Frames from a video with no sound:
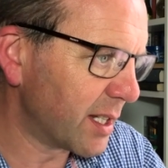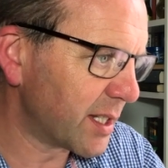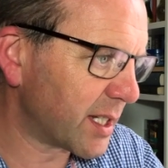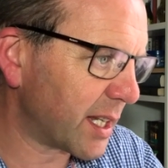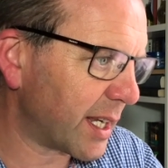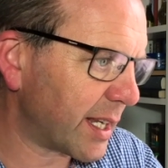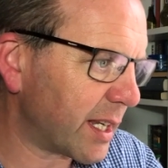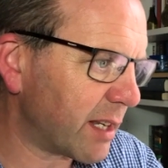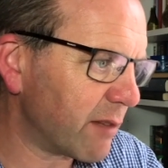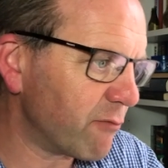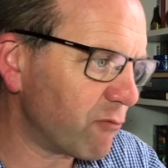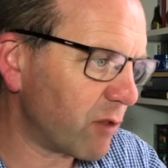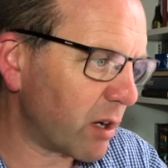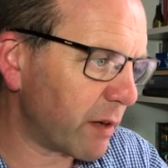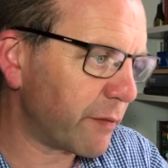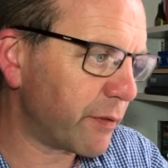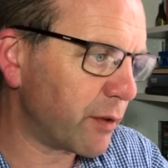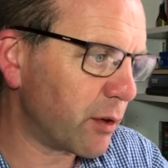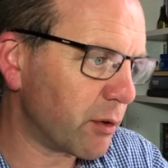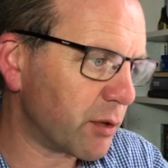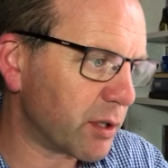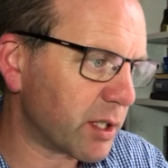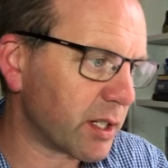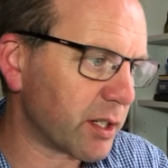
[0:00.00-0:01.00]
Taking
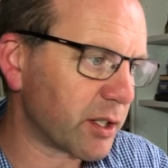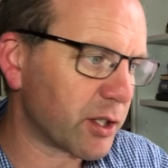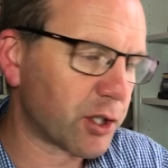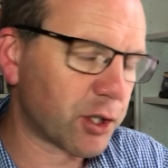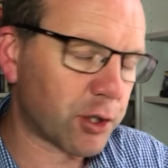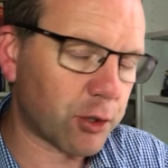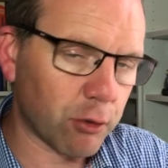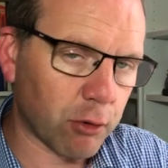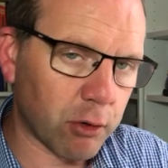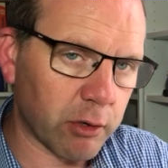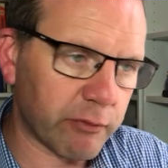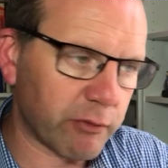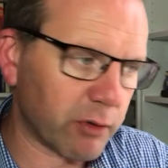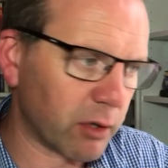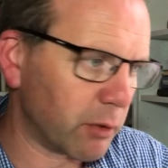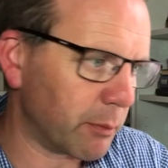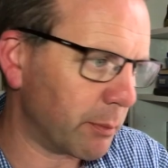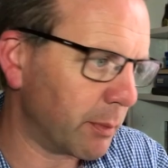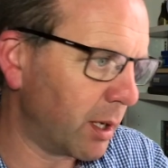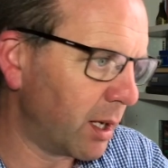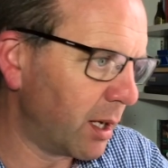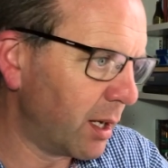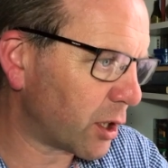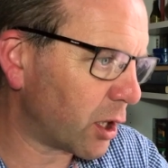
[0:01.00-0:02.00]
refuge in a
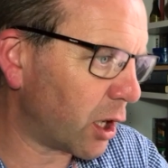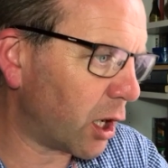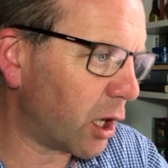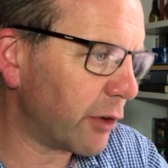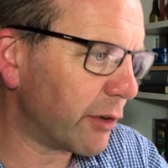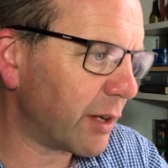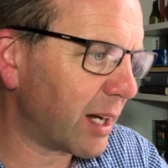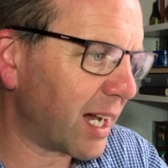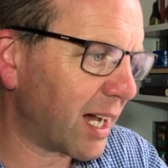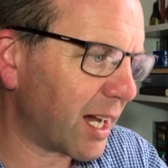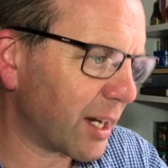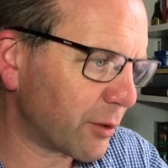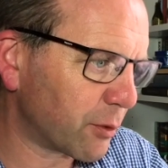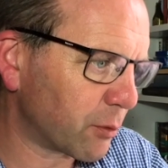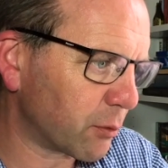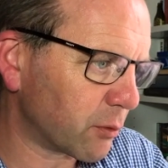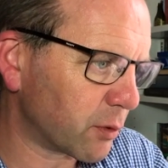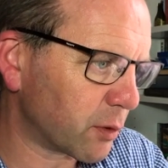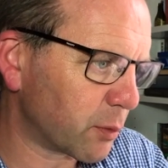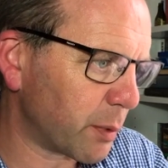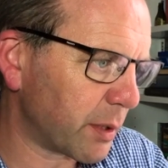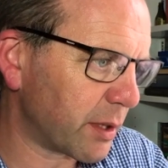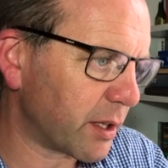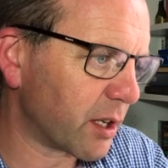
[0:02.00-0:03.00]
storeroom, Carla
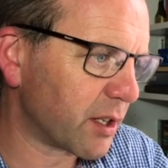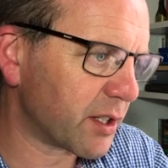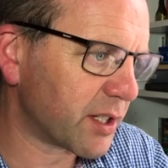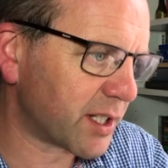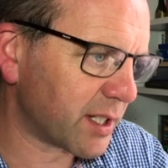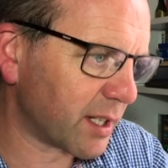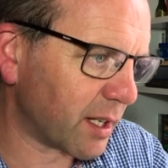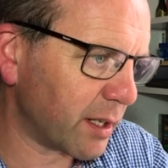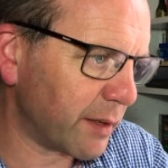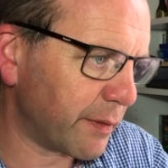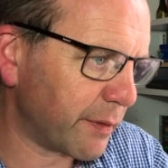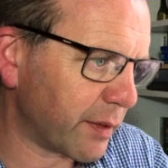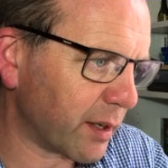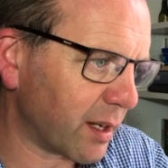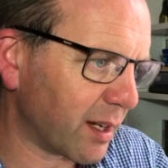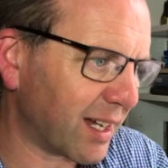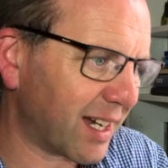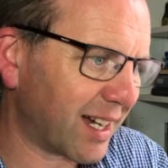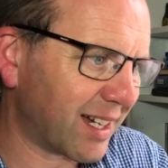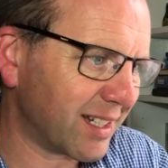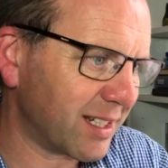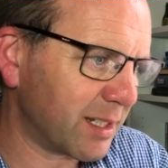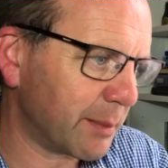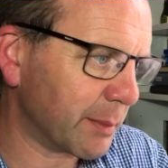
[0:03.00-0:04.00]
huddles with her
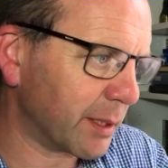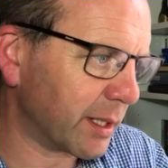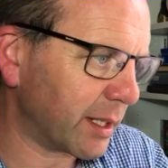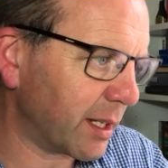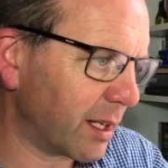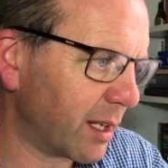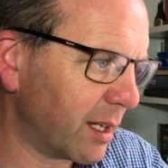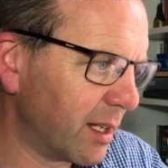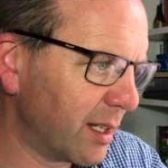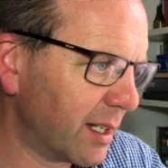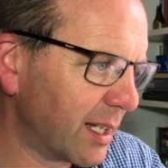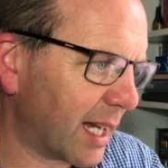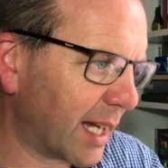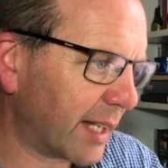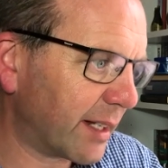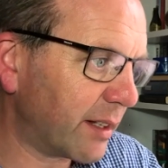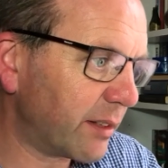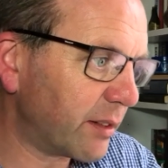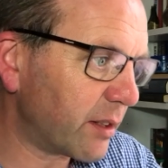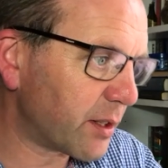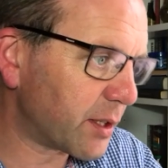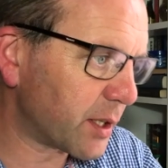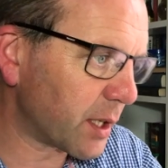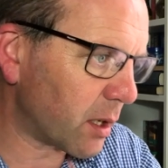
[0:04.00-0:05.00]
saviour, Amy, and
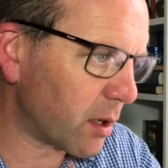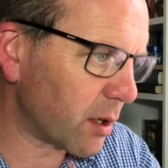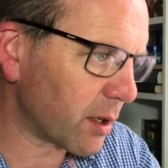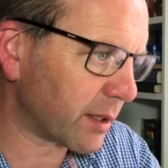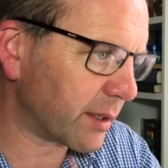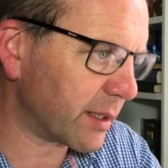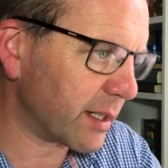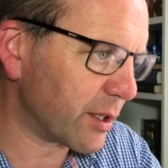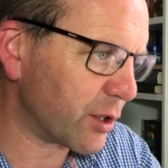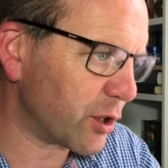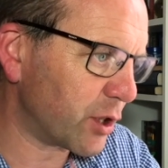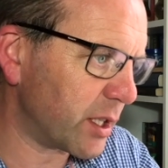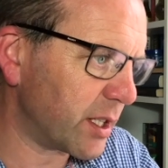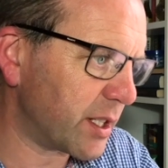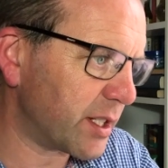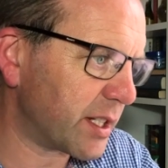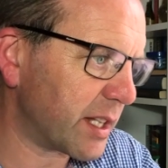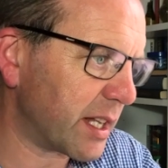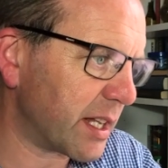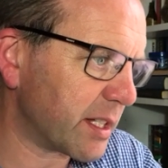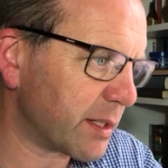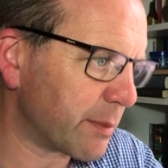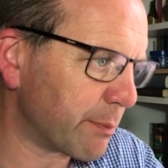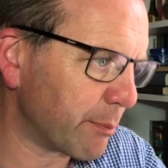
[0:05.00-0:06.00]
in the darkness she
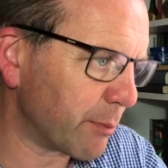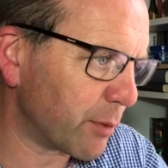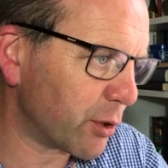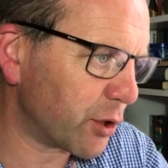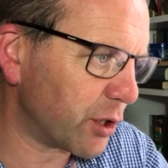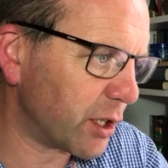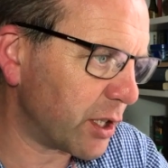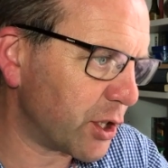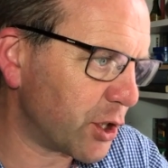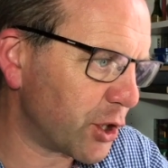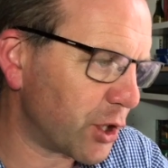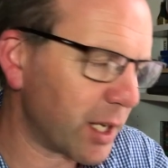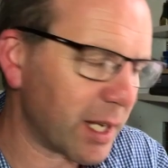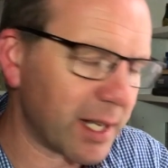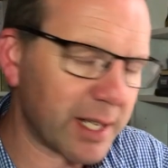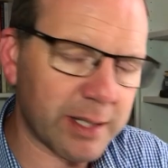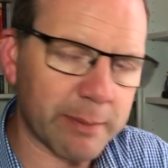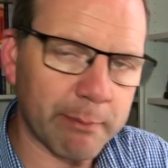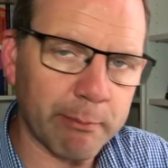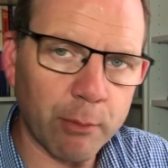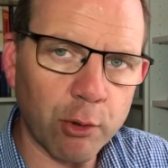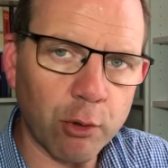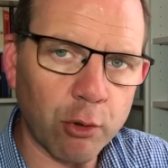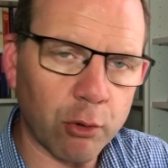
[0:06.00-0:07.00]
says she
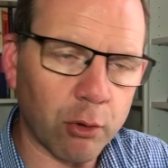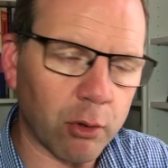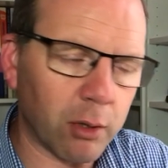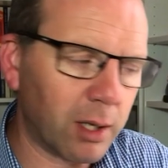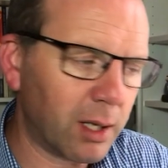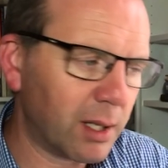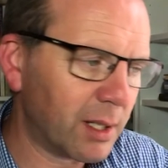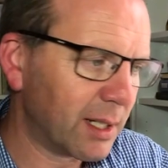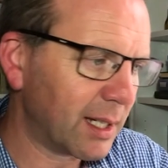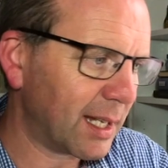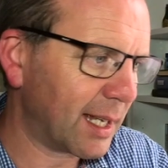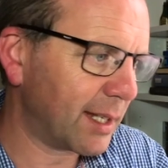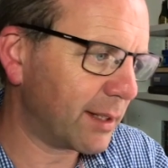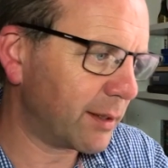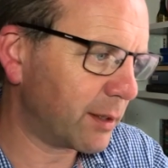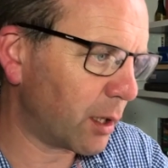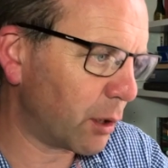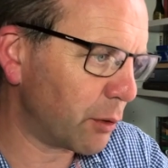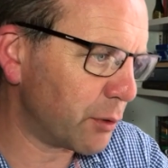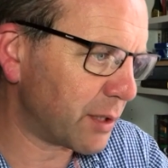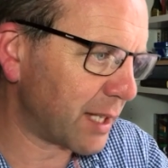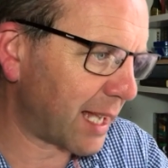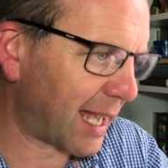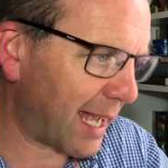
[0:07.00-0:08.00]
shares more in
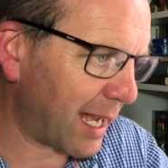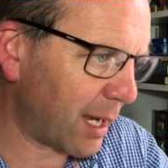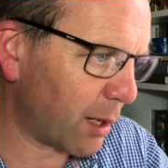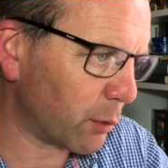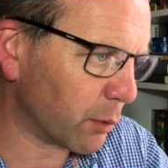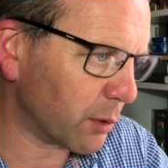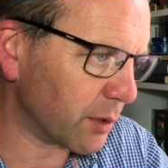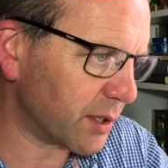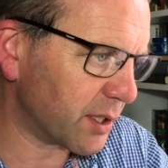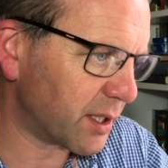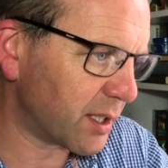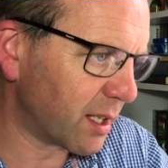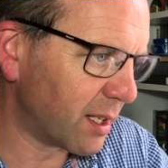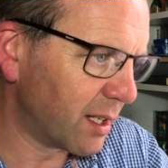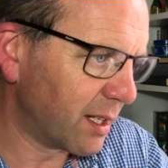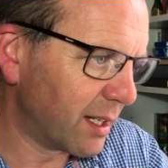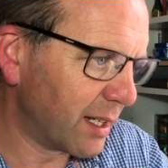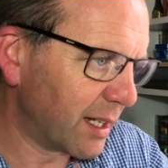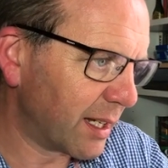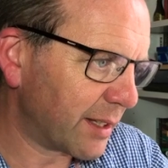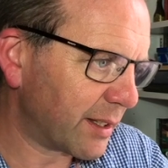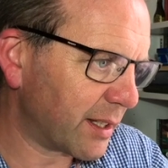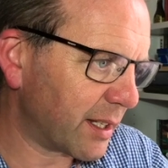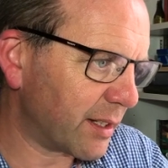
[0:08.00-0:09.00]
those hours
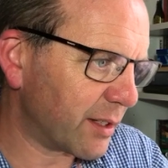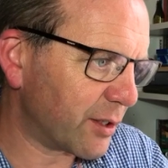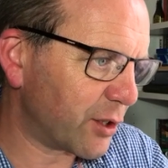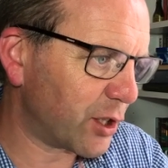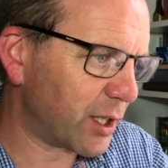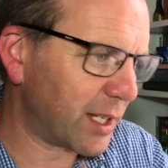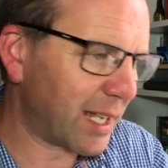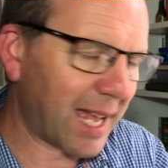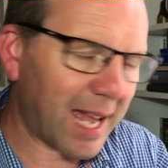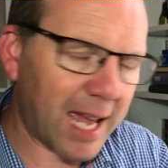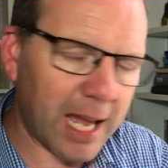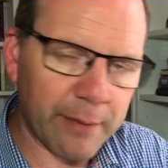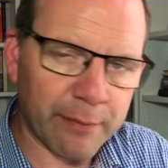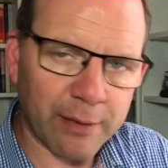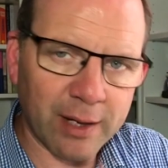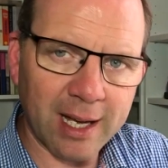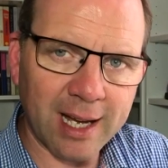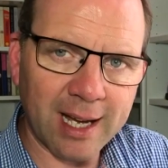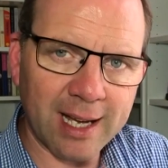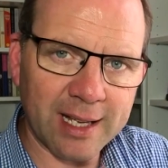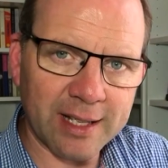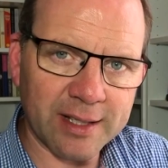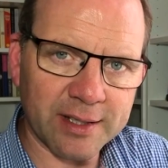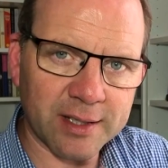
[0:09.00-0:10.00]
than she ever
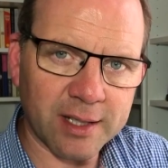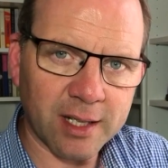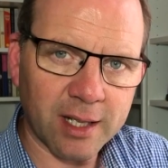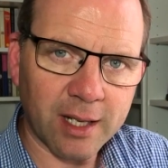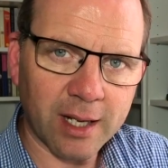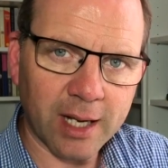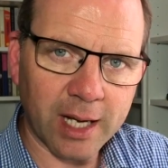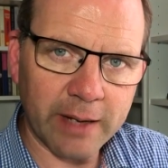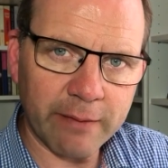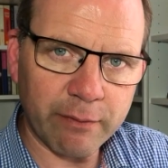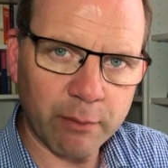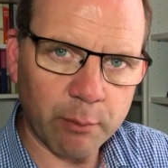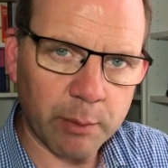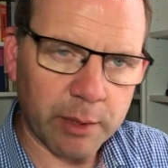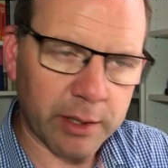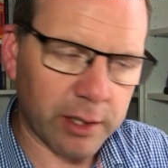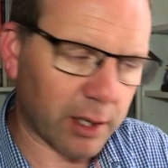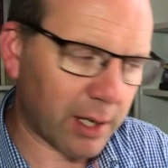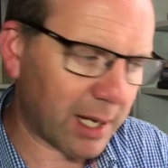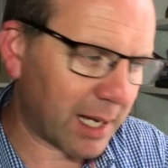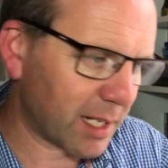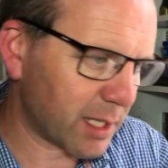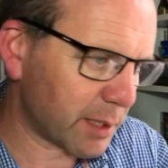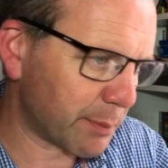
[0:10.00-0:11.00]
has, even with
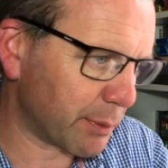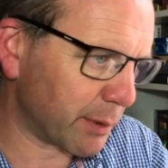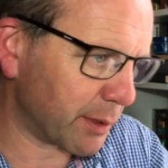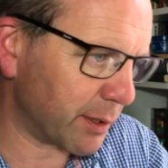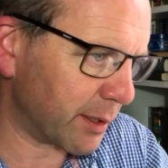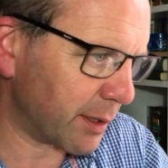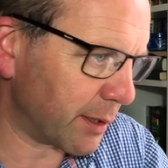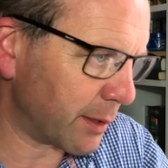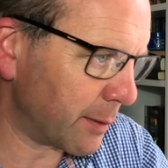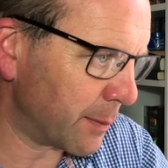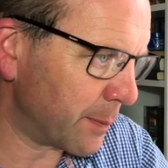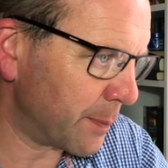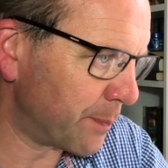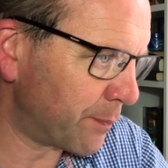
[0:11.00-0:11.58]
her husband.